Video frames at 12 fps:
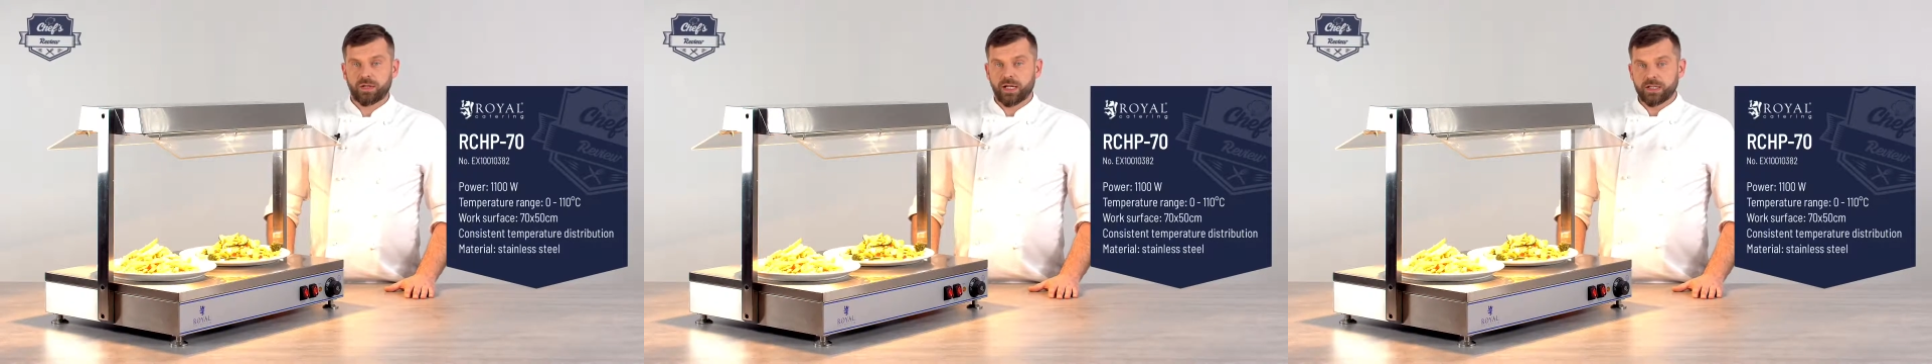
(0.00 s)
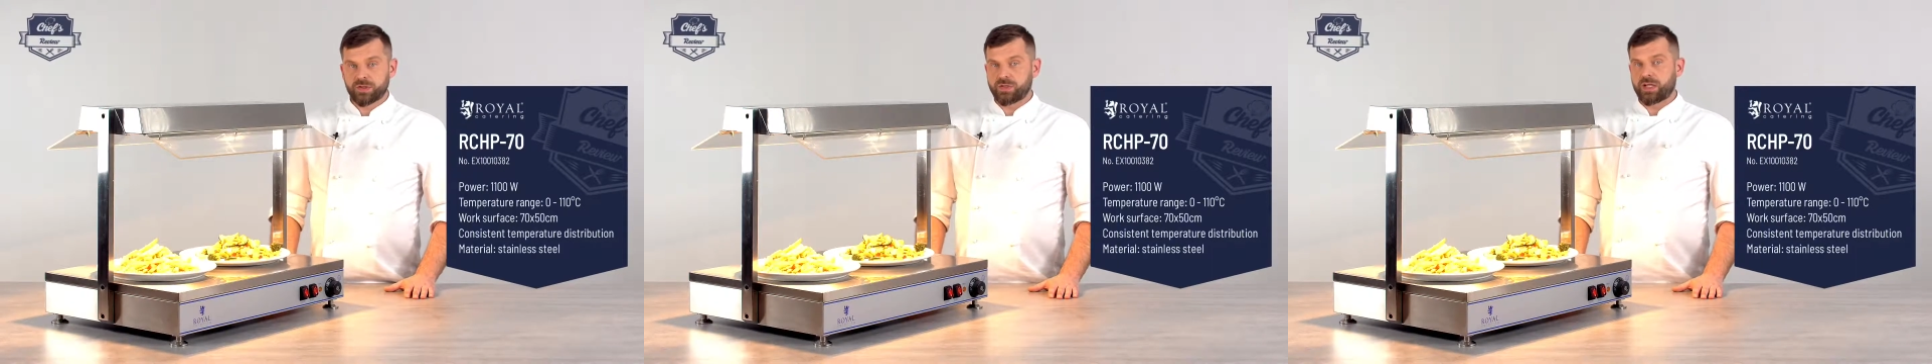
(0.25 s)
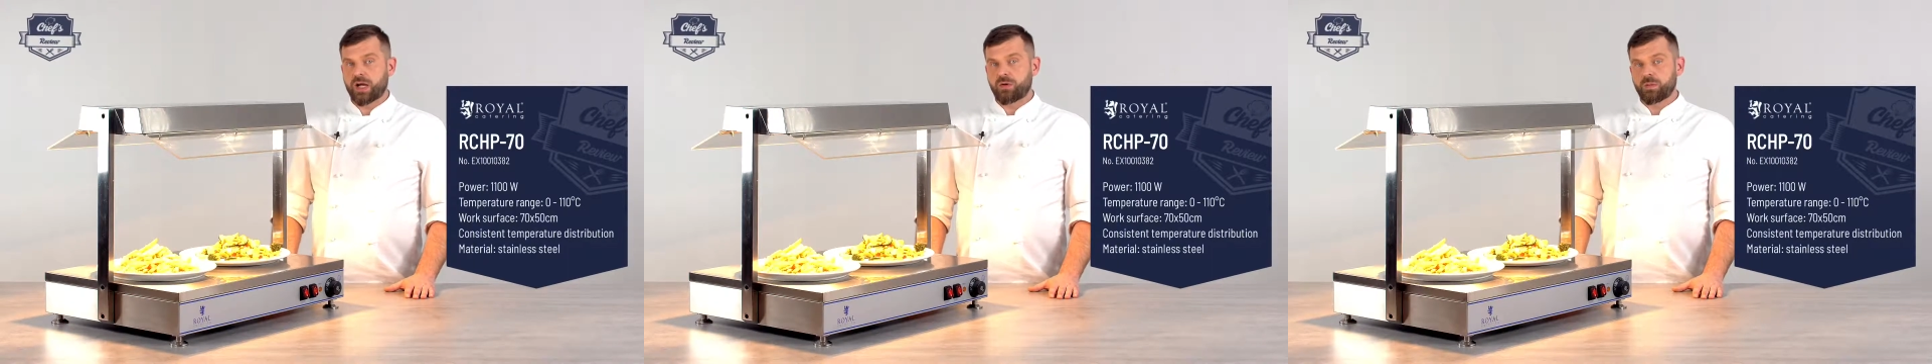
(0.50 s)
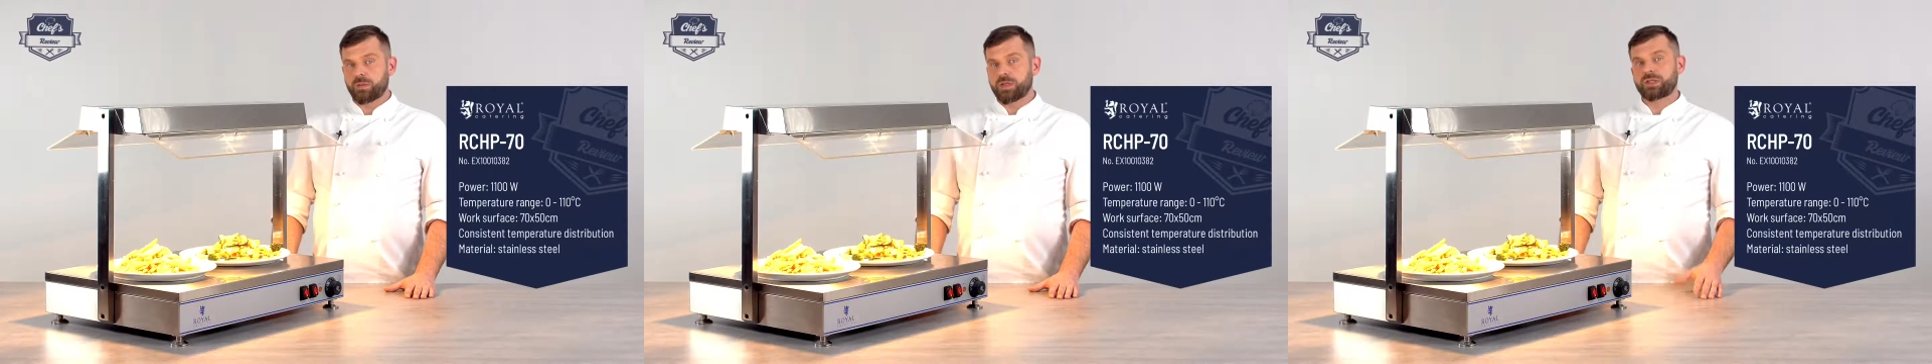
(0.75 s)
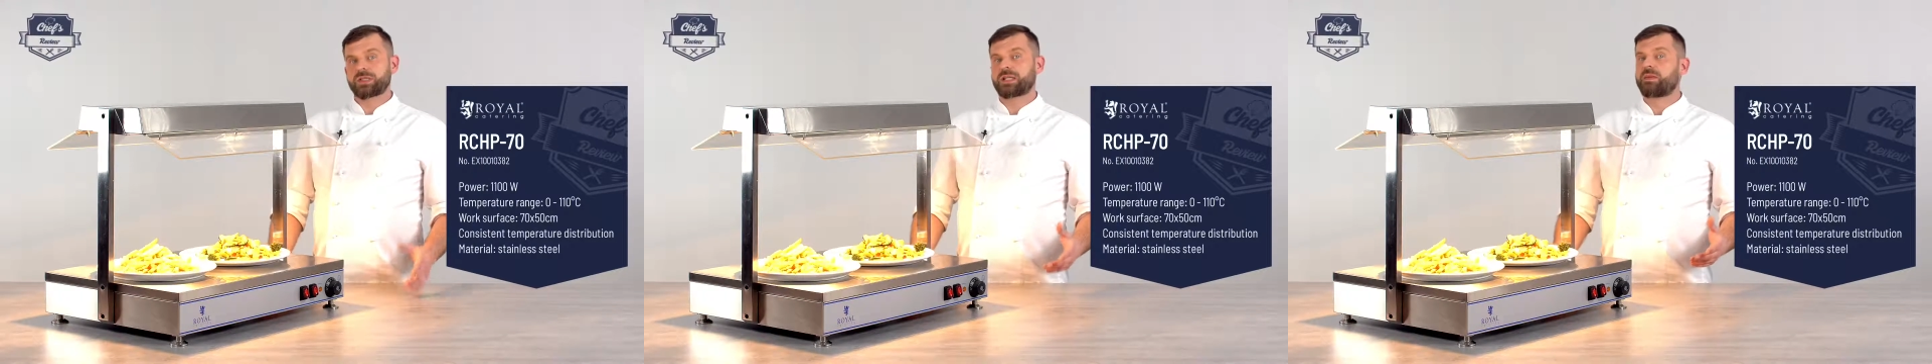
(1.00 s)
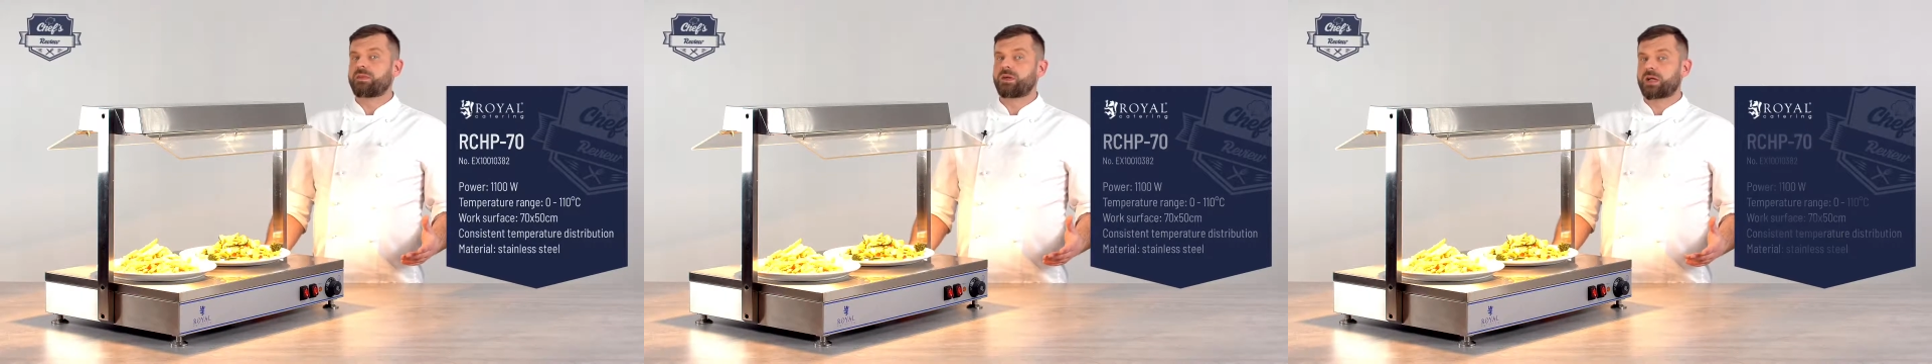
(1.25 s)
catering equipment, just
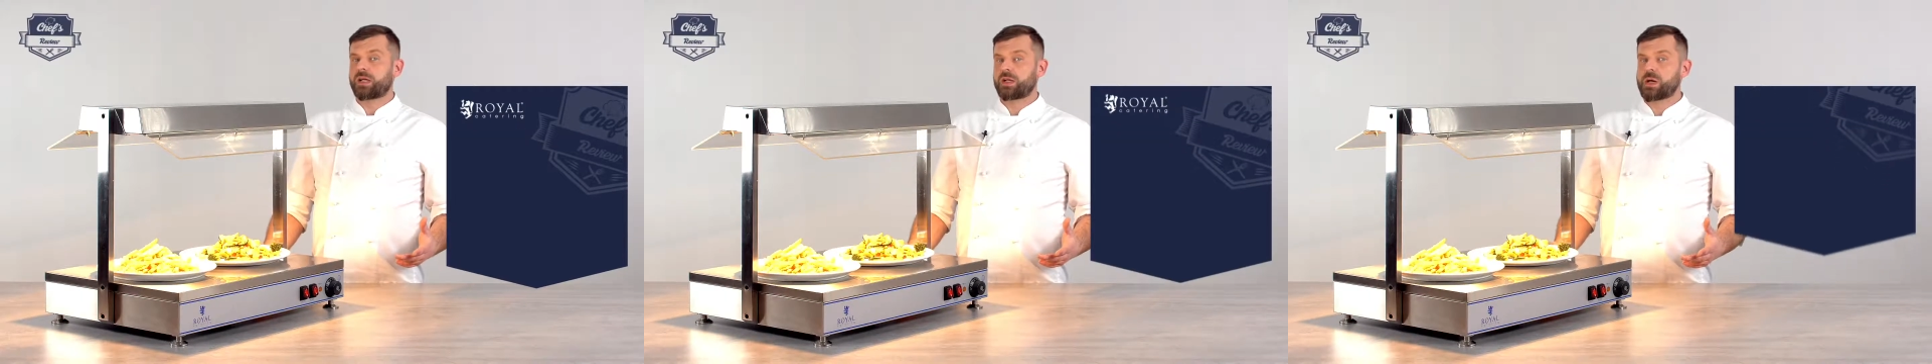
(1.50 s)
have a look at the